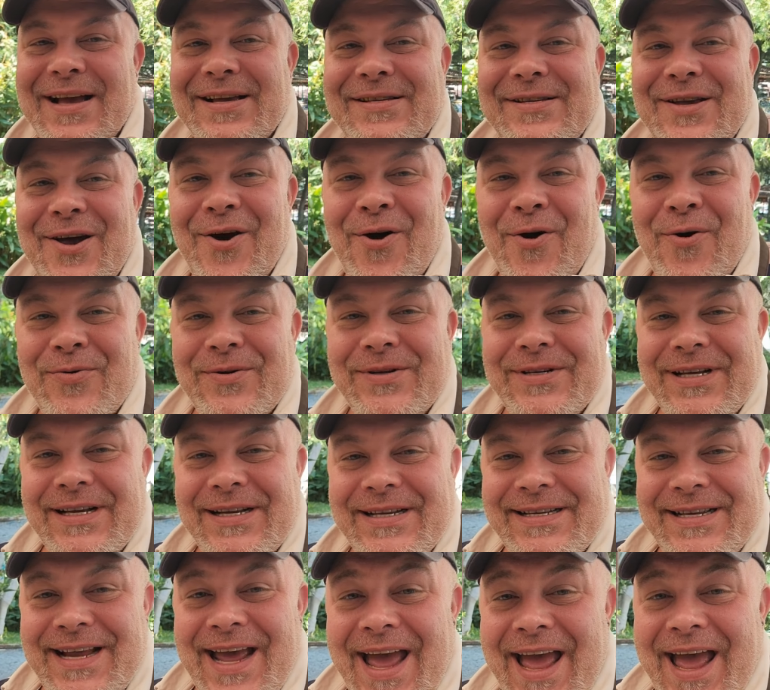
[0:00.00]
So, so
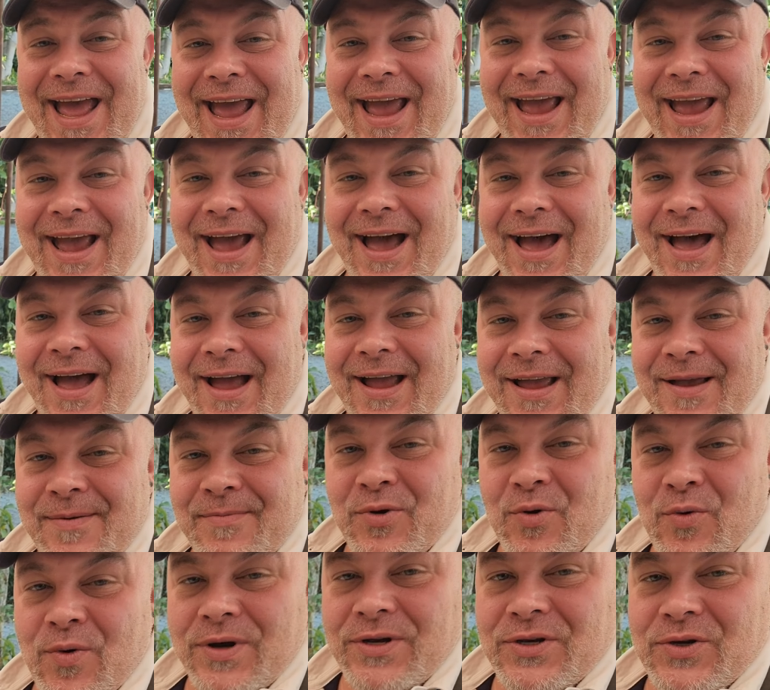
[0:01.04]
today I
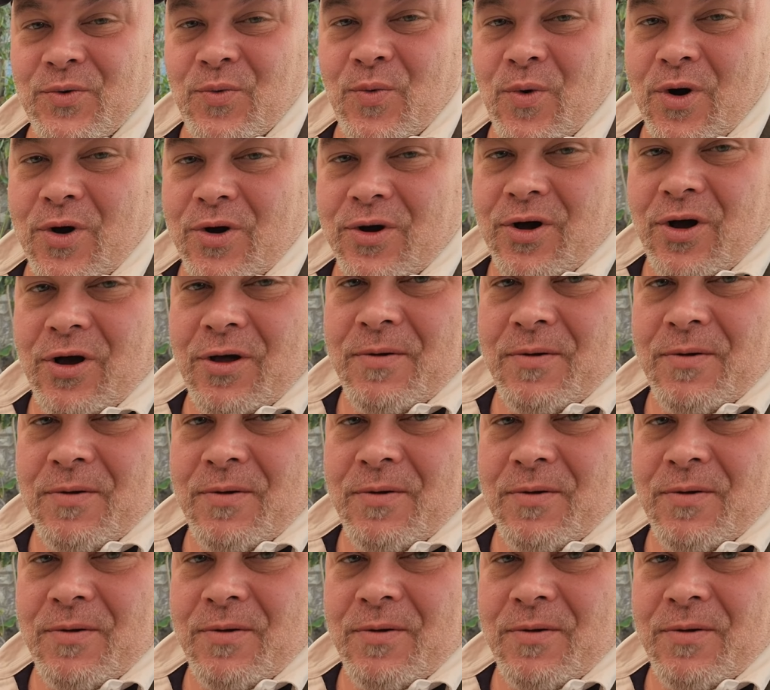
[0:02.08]
am going to work